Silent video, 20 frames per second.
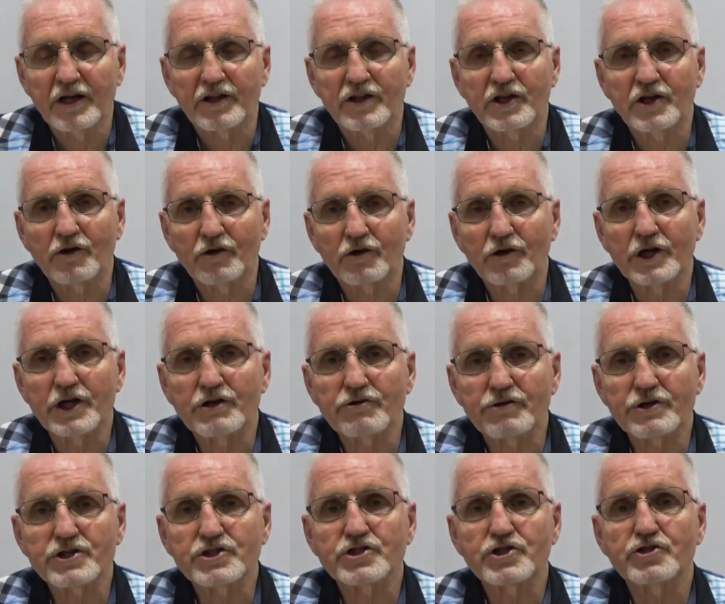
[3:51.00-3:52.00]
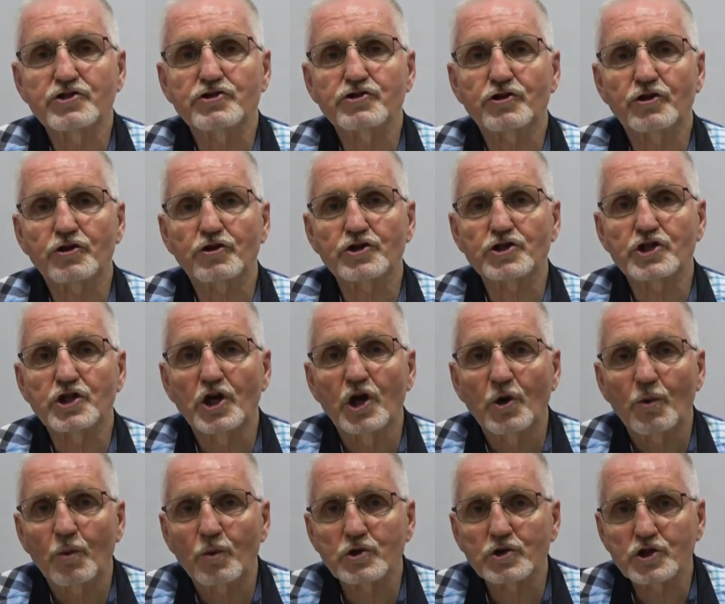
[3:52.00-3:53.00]
the early Christian church,
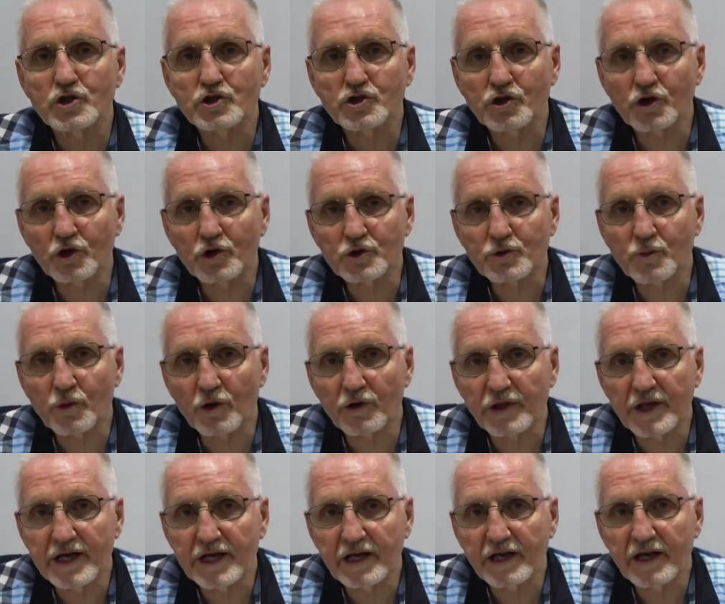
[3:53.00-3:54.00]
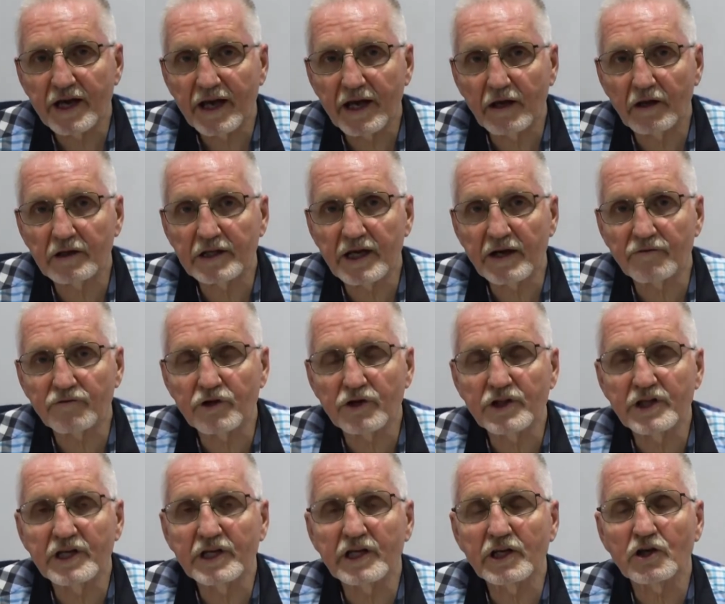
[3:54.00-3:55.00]
was a church where they held
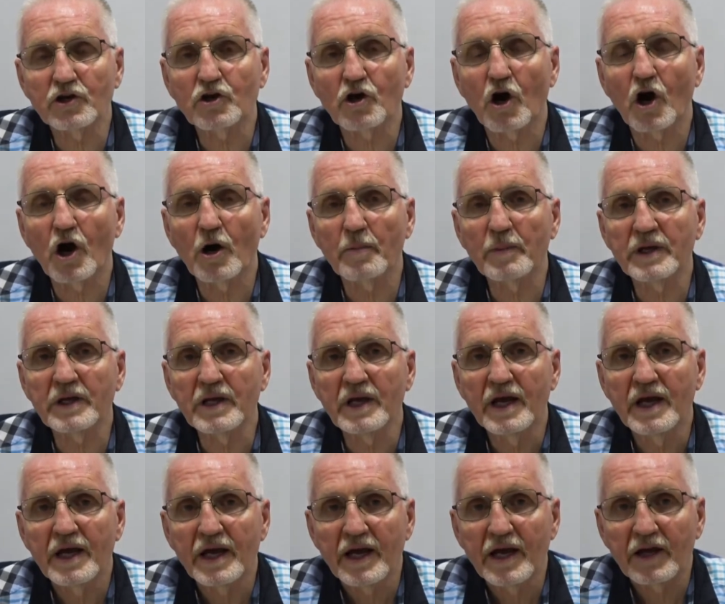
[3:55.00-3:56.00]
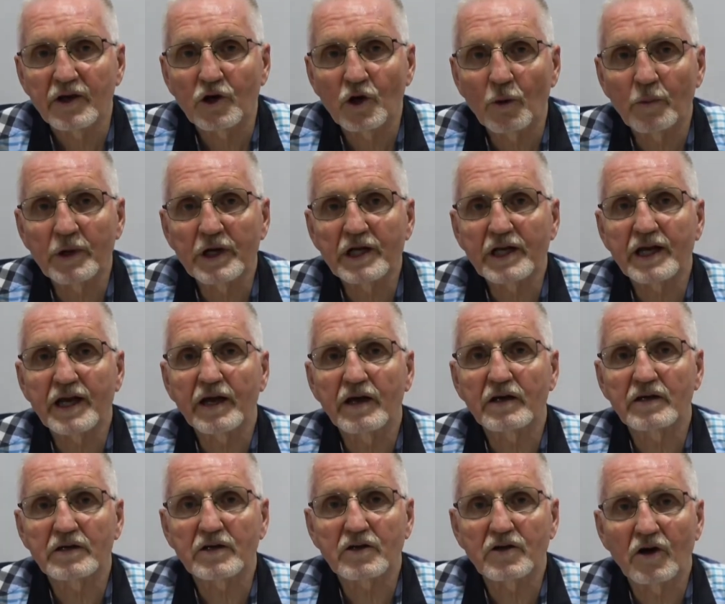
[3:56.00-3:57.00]
everything in common. Nobody
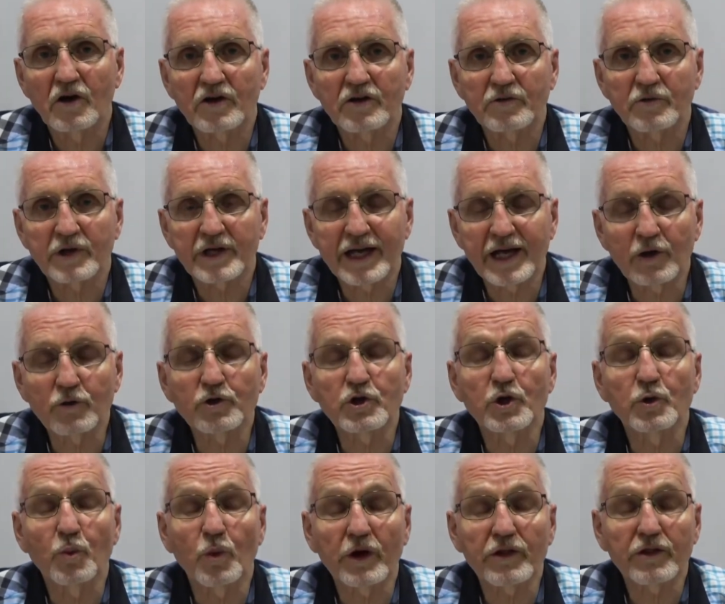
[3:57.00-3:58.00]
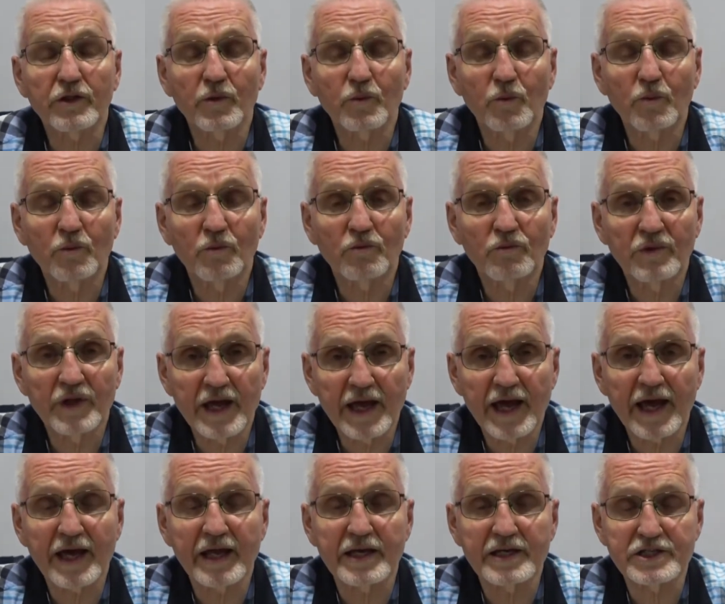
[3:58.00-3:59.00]
counted what they
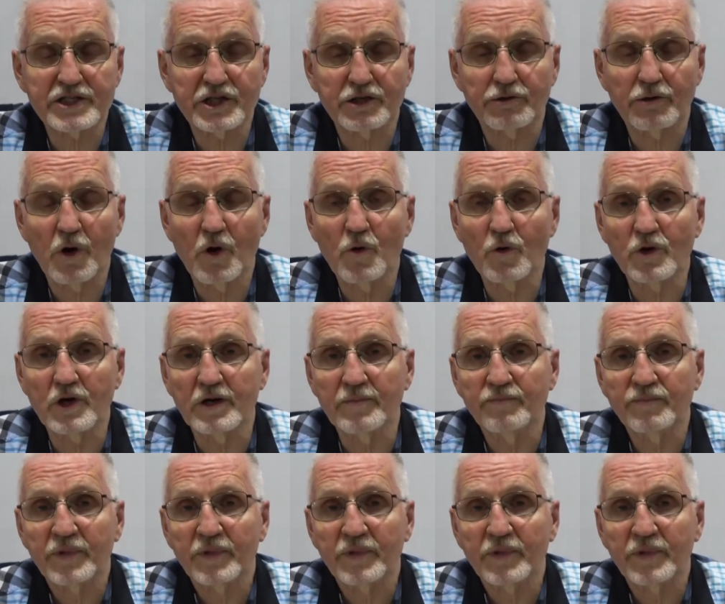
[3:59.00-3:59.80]
had as their own.